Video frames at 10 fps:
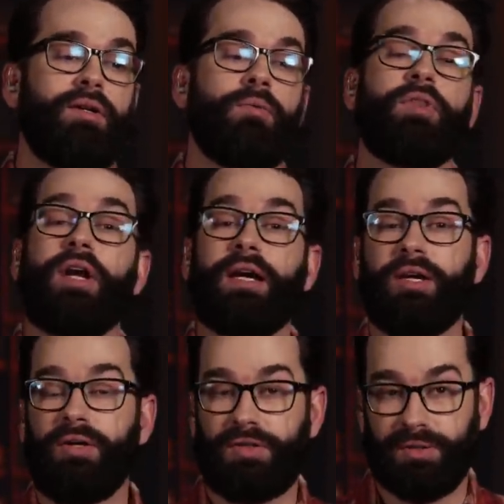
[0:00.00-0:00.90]
Well, they're not
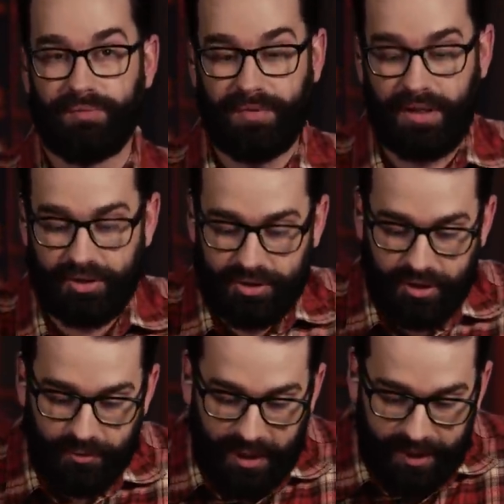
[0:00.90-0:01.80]
going to, and I'll show
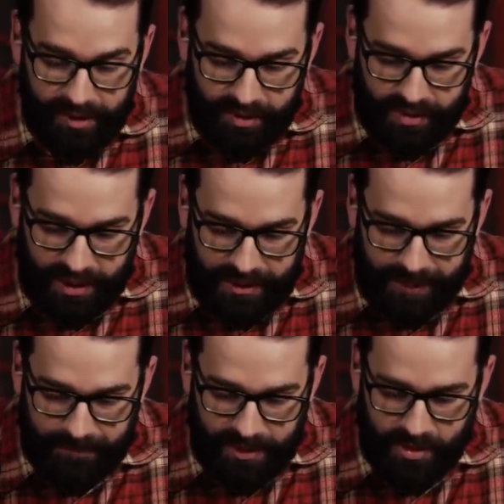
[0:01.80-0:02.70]
you why. Here's a
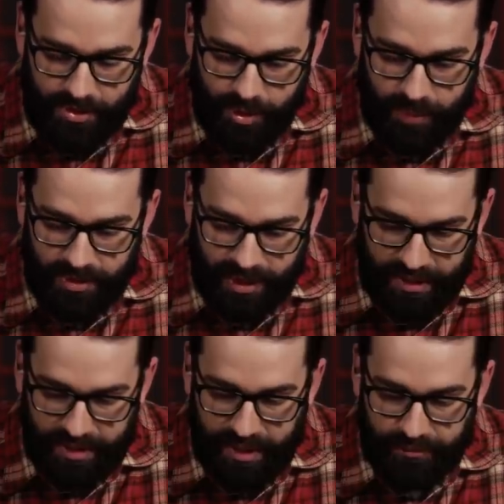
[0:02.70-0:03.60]
um, here's the
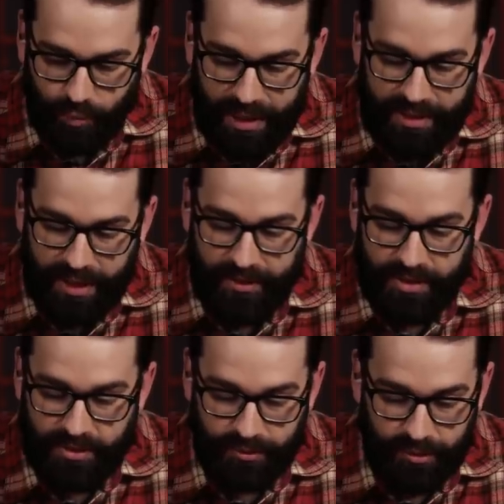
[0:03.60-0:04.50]
superintendent of Wake
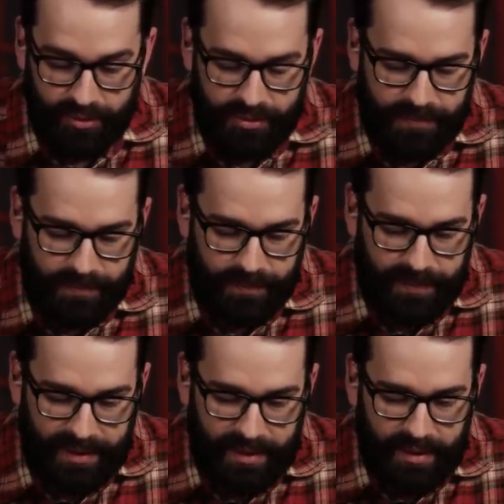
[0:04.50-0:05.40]
County Schools
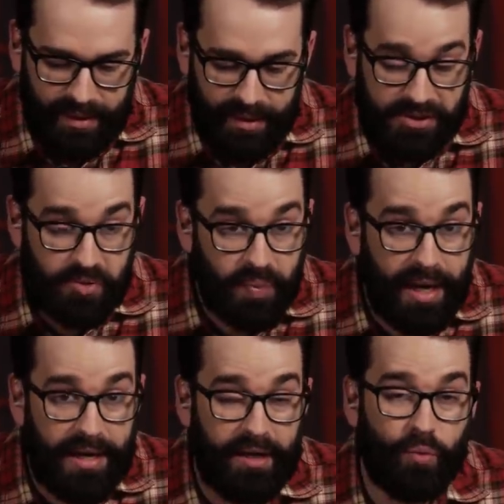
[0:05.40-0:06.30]

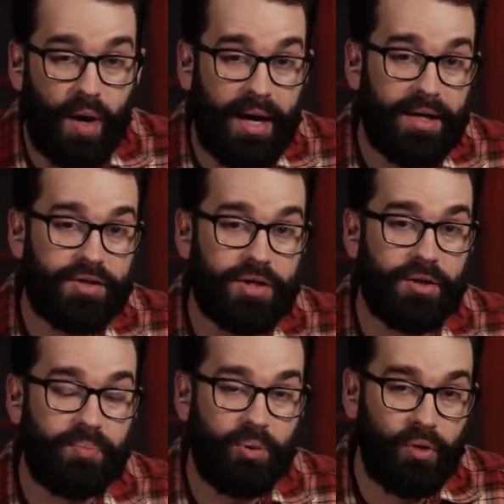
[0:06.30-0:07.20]
explaining why it's so
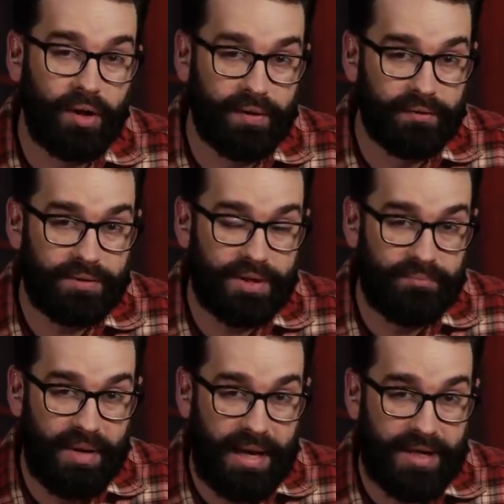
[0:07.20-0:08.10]
important
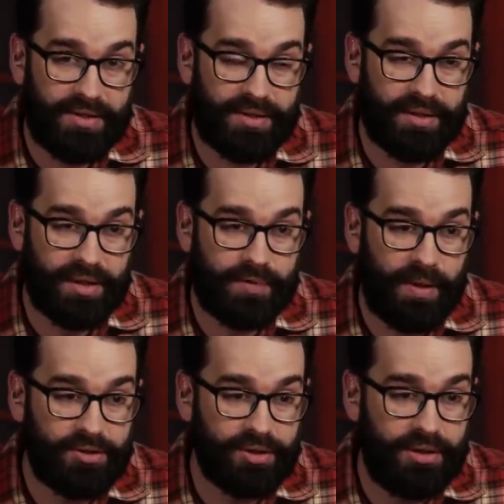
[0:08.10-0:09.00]
to mask, uh,
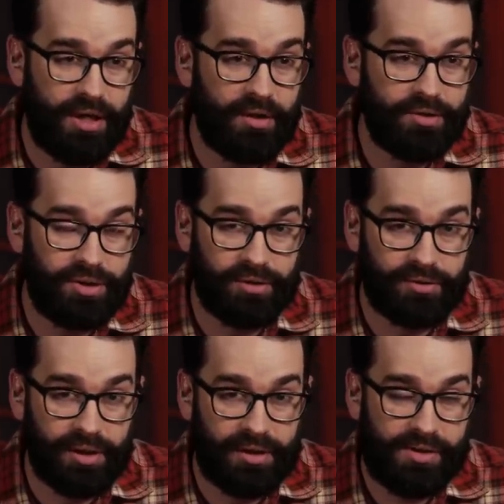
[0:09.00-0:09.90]
especially young
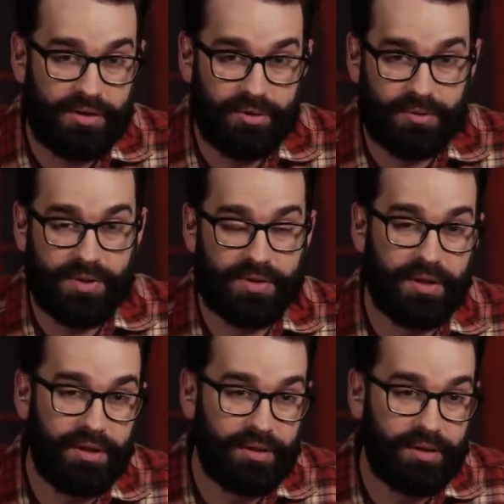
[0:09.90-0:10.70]
children. And listen to his reasoning.